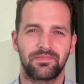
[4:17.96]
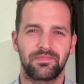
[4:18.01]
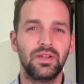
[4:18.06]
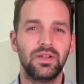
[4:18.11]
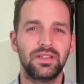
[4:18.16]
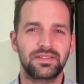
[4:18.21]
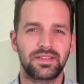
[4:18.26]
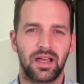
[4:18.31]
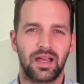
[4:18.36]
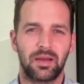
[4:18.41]
For
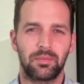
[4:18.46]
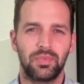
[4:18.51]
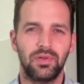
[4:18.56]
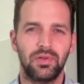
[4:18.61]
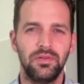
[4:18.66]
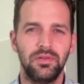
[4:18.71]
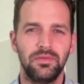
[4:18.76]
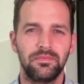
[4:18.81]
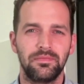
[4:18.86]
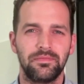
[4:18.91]

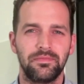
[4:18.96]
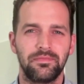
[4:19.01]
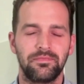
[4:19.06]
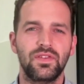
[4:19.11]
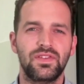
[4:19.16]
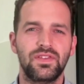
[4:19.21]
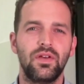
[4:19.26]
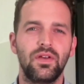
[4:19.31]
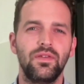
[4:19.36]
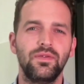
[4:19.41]
example, the
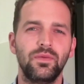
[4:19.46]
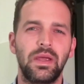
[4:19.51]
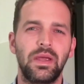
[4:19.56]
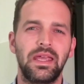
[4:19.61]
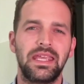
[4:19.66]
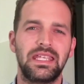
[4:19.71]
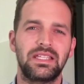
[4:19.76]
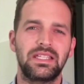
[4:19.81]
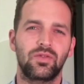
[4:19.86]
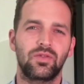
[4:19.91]

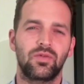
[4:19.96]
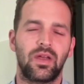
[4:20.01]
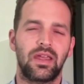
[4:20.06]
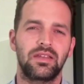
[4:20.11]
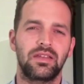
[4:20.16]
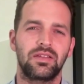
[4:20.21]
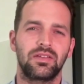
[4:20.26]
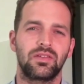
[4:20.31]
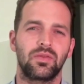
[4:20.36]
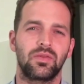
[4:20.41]
software
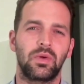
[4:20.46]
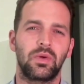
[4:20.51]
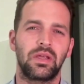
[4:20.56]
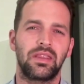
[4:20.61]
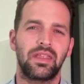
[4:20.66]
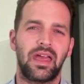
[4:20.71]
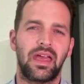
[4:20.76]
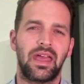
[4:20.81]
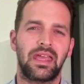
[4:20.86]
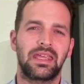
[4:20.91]
integrated
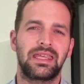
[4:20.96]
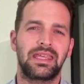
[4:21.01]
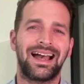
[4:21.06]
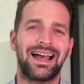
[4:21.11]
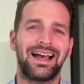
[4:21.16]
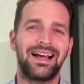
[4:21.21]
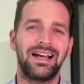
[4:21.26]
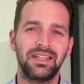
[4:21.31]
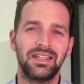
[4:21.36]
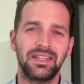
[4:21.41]
with a
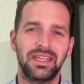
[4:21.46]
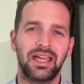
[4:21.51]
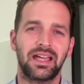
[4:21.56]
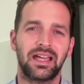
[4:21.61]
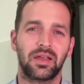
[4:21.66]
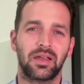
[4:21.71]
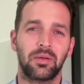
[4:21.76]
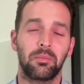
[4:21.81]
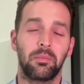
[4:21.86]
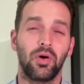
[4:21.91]

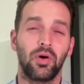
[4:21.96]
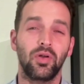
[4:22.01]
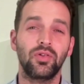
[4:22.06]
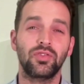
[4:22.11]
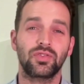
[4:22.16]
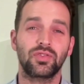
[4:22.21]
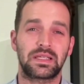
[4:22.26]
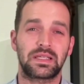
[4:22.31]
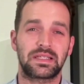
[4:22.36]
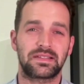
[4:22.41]
cardiac
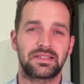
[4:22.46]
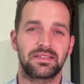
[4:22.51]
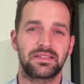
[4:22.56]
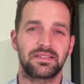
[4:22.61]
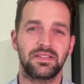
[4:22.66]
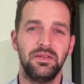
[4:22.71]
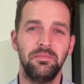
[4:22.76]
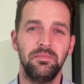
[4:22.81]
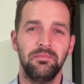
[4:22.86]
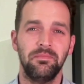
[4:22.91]
monitoring
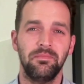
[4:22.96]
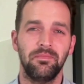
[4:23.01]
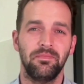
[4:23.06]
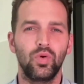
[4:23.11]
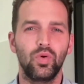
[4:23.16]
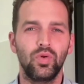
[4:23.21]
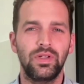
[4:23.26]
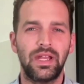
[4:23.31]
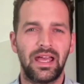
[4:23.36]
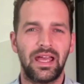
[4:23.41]
system
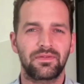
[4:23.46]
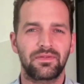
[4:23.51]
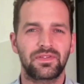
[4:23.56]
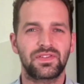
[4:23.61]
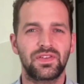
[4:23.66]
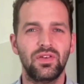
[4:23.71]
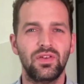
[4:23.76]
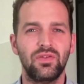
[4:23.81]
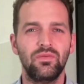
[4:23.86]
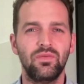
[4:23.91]
would have
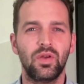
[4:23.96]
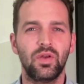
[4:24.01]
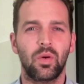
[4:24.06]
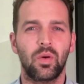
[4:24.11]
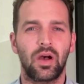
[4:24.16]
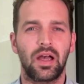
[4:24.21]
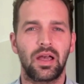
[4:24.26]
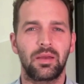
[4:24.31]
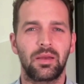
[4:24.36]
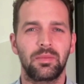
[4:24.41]
certain
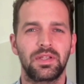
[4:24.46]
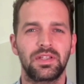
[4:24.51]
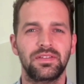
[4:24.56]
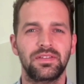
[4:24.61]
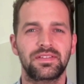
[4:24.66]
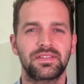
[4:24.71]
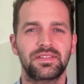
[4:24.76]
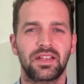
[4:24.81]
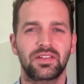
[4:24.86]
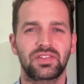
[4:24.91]

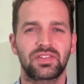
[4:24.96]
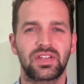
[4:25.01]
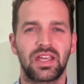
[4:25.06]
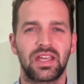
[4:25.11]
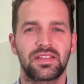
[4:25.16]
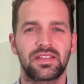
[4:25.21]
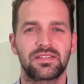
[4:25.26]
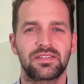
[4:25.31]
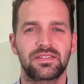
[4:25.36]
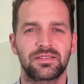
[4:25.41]
requirements such
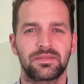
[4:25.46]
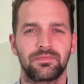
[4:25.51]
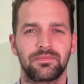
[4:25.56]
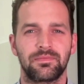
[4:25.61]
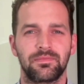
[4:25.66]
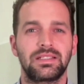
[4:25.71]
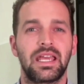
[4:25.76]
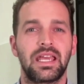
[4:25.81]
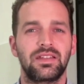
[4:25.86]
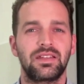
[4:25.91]
as
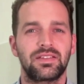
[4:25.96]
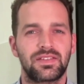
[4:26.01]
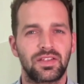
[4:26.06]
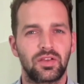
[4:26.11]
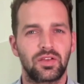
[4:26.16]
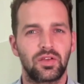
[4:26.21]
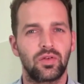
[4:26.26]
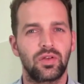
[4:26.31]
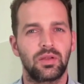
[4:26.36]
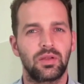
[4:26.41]
data
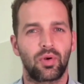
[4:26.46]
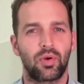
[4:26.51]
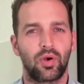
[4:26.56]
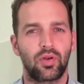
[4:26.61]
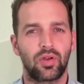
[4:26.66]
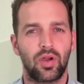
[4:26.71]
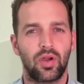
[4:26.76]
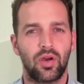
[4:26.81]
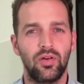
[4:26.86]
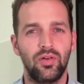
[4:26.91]
security
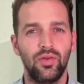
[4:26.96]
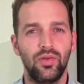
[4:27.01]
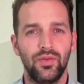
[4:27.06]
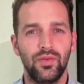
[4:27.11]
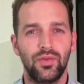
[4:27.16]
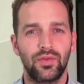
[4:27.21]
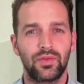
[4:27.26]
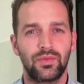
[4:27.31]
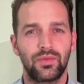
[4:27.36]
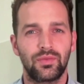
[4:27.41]

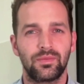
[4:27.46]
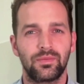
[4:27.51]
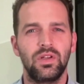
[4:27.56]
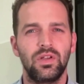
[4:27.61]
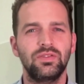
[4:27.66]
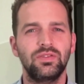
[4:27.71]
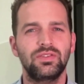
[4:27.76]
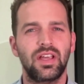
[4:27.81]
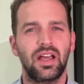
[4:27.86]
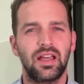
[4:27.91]
protocols,
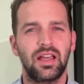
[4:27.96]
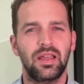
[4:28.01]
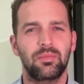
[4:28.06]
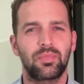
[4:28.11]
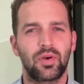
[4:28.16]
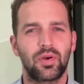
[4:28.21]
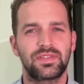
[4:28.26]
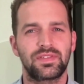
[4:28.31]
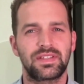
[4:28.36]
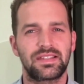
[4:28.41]
real-time
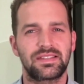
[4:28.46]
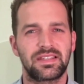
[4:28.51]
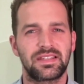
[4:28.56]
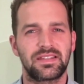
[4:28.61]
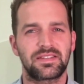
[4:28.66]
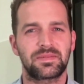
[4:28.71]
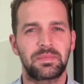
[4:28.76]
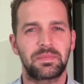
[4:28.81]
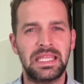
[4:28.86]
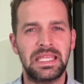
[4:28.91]
processing
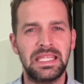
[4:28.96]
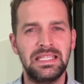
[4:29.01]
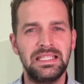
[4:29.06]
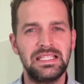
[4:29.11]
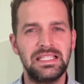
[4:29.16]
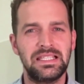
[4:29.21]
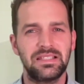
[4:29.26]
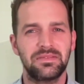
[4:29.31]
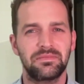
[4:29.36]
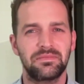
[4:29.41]

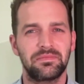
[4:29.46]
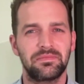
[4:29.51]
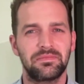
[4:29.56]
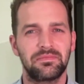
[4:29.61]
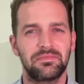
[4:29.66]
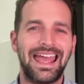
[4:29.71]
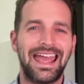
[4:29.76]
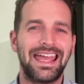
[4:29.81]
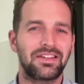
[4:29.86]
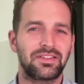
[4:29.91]
speeds,
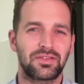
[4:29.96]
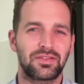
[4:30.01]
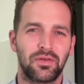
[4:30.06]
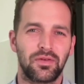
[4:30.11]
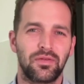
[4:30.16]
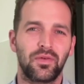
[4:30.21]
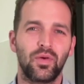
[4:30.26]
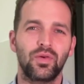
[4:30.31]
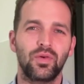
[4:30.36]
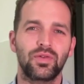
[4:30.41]
and
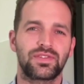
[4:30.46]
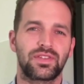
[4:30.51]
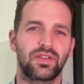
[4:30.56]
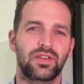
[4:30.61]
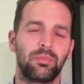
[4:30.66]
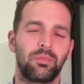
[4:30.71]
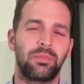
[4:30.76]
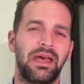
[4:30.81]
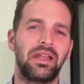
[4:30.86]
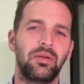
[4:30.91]
of course the
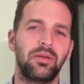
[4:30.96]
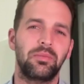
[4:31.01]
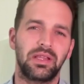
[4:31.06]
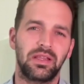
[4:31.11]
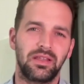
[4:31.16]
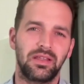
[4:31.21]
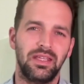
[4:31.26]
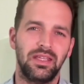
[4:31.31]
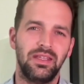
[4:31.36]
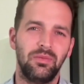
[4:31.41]

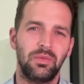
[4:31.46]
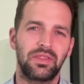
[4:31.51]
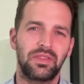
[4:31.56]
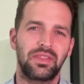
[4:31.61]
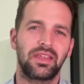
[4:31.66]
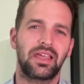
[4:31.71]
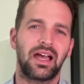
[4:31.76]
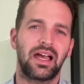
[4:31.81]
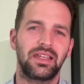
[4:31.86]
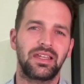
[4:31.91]
compatibility with
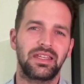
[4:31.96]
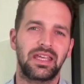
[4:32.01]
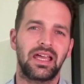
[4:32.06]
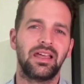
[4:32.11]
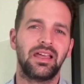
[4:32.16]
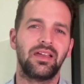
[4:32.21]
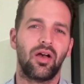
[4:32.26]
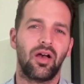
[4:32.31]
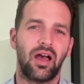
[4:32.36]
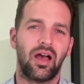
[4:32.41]
the
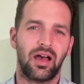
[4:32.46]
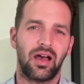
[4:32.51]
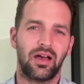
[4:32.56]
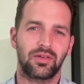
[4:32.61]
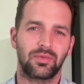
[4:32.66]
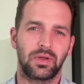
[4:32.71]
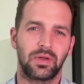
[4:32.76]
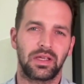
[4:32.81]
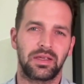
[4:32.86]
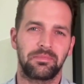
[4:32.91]
cardiac
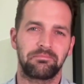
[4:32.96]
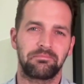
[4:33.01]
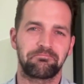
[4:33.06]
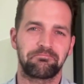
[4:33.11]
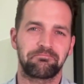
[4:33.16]
hardware.